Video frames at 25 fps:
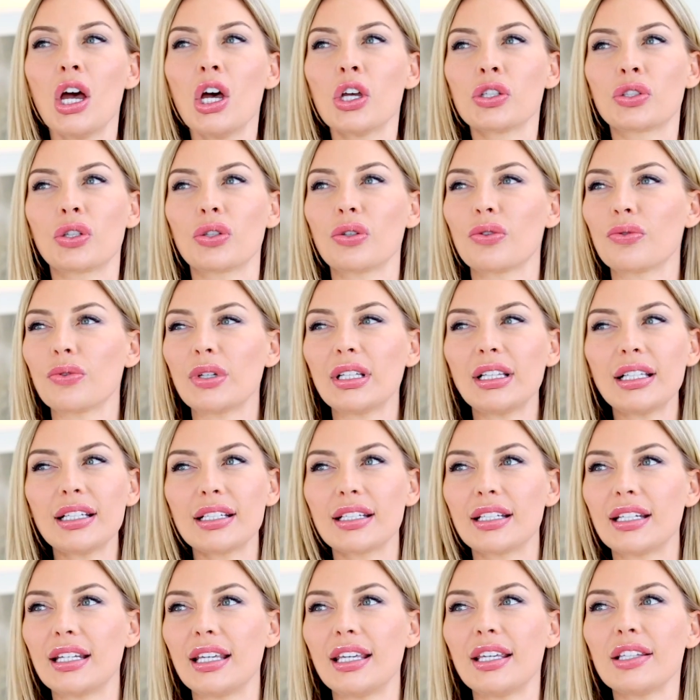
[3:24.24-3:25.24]
So you
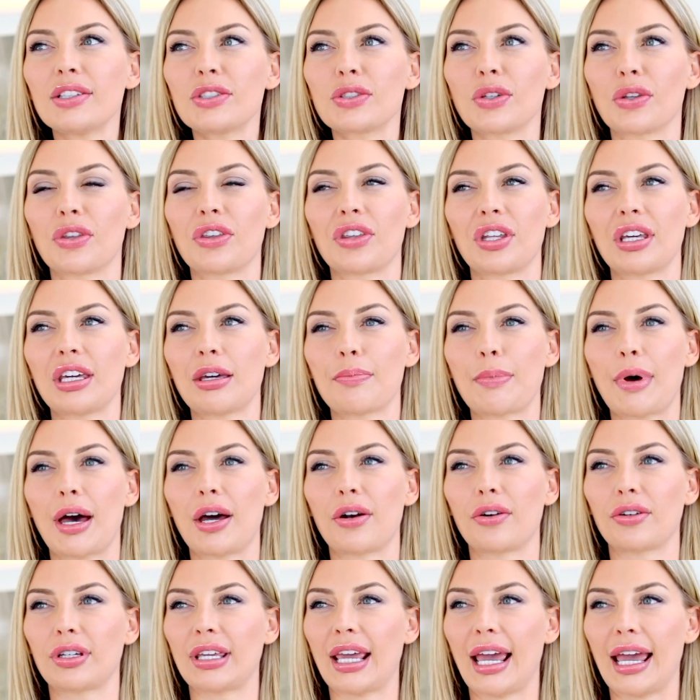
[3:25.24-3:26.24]
really need to think
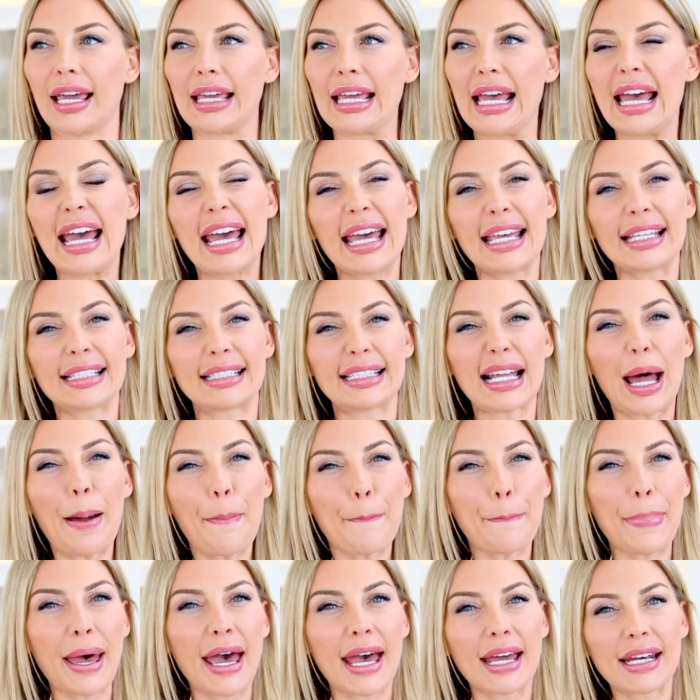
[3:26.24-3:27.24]
about, okay, is that
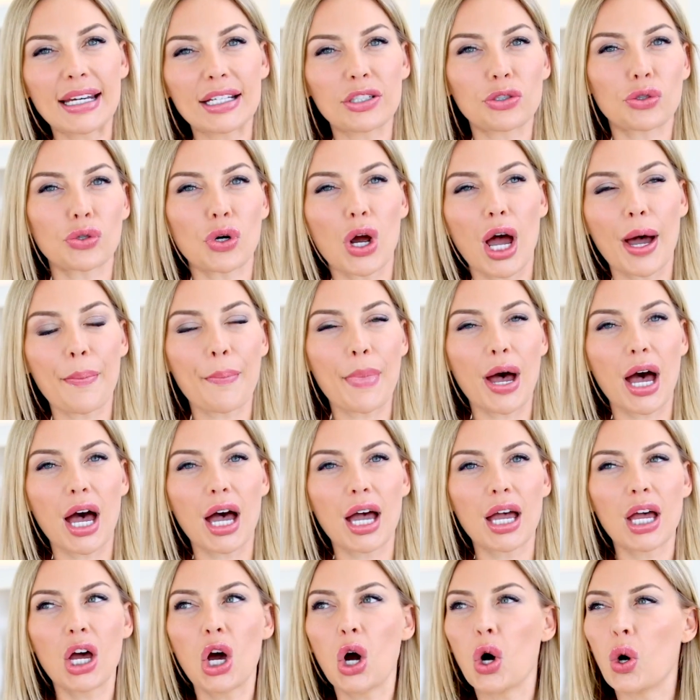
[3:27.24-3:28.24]
petty
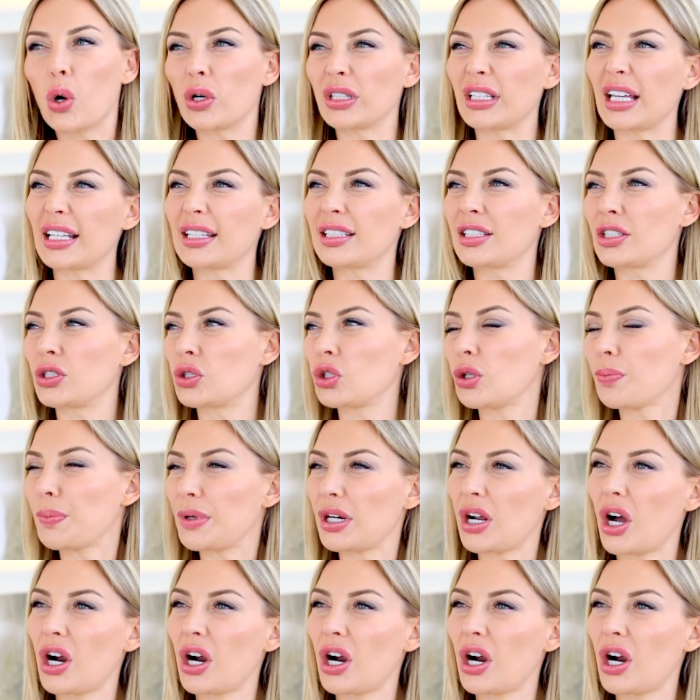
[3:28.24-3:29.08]
drama or that stupid